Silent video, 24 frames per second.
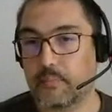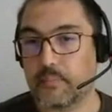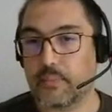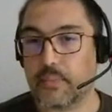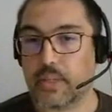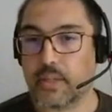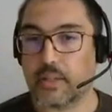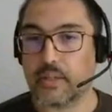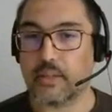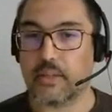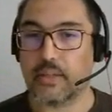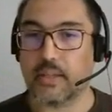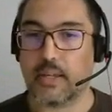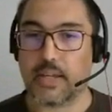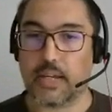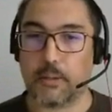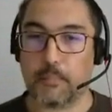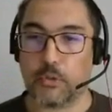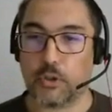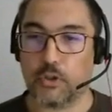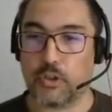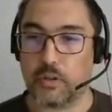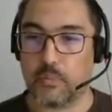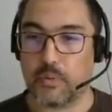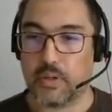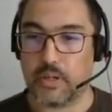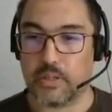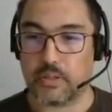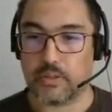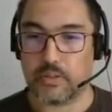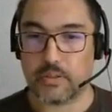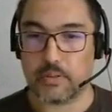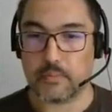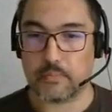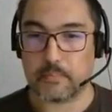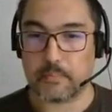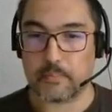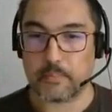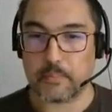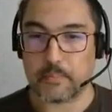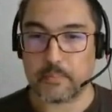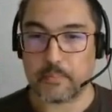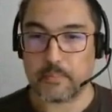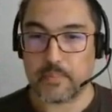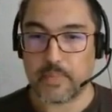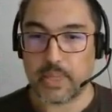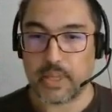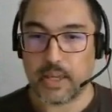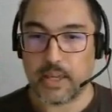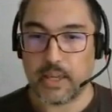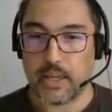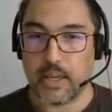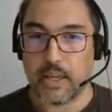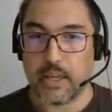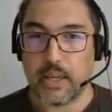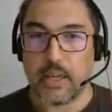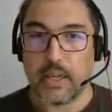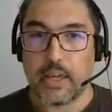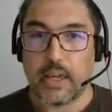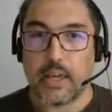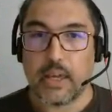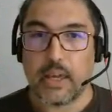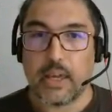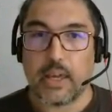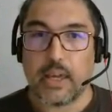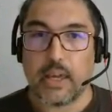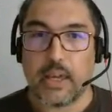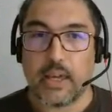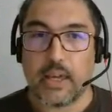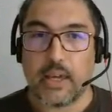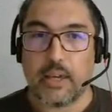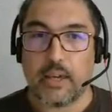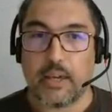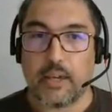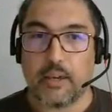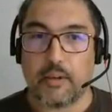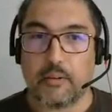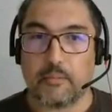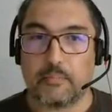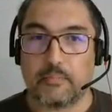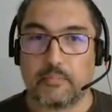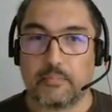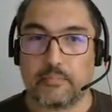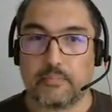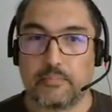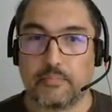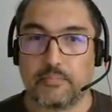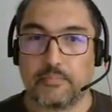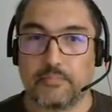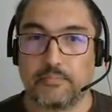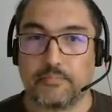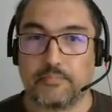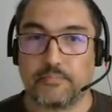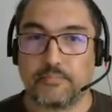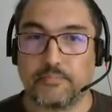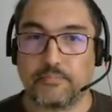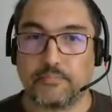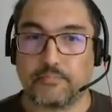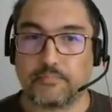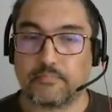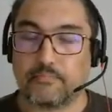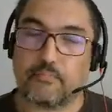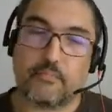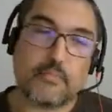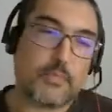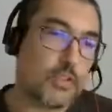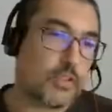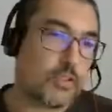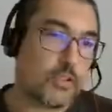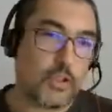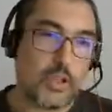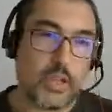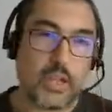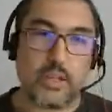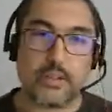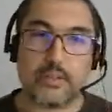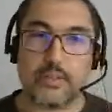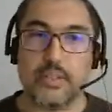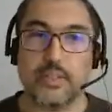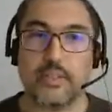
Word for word: the crypto device. Um, so yes, this is